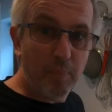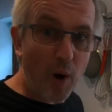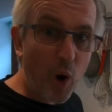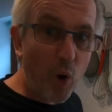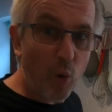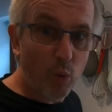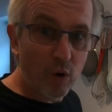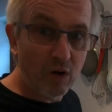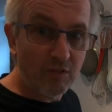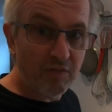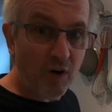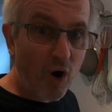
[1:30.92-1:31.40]

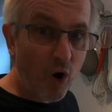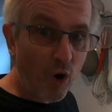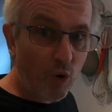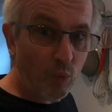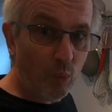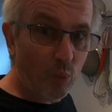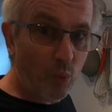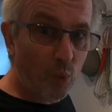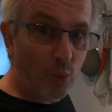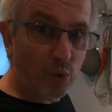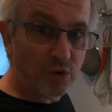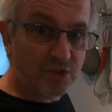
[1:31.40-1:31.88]
bowl of
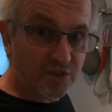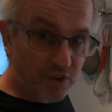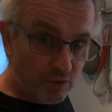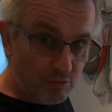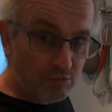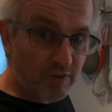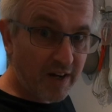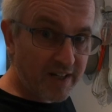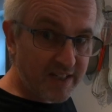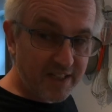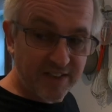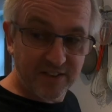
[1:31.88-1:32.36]
hot water
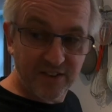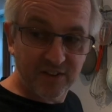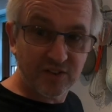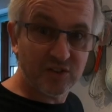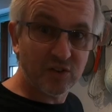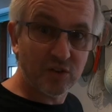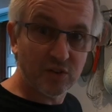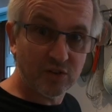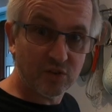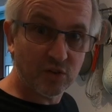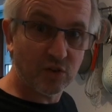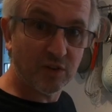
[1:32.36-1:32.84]
ready to
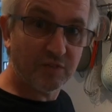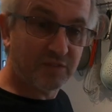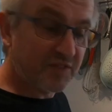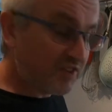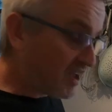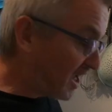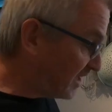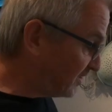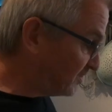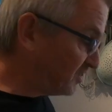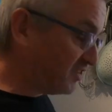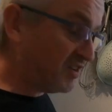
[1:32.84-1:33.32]
sort of
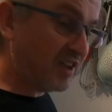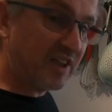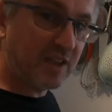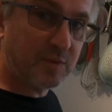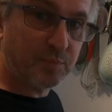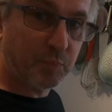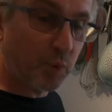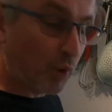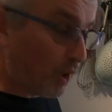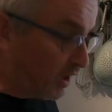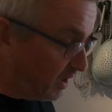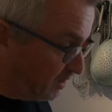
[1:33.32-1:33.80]
test these
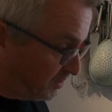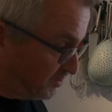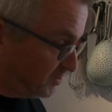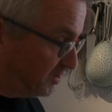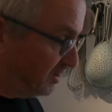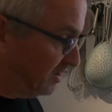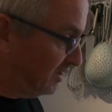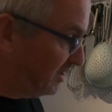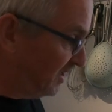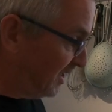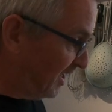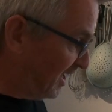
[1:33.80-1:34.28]
products
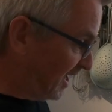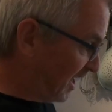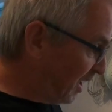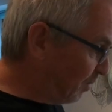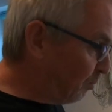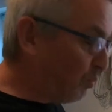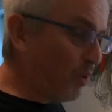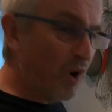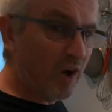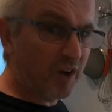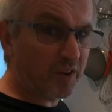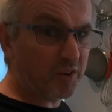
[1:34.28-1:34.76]
and
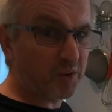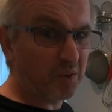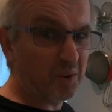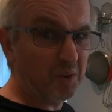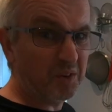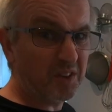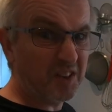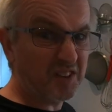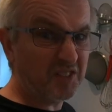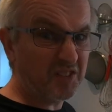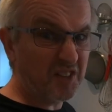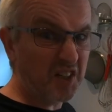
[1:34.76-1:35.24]
work
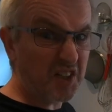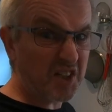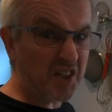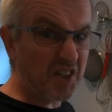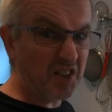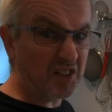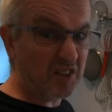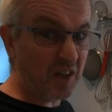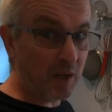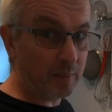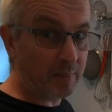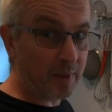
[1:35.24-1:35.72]
through these
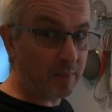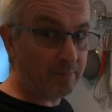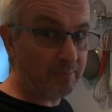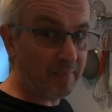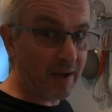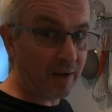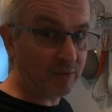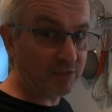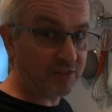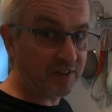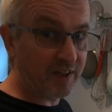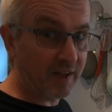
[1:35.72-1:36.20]
dishes that have been
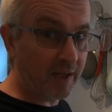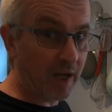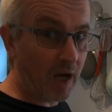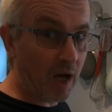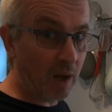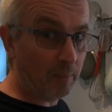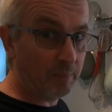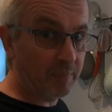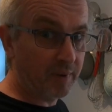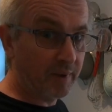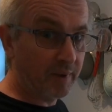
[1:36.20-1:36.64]
mounting up.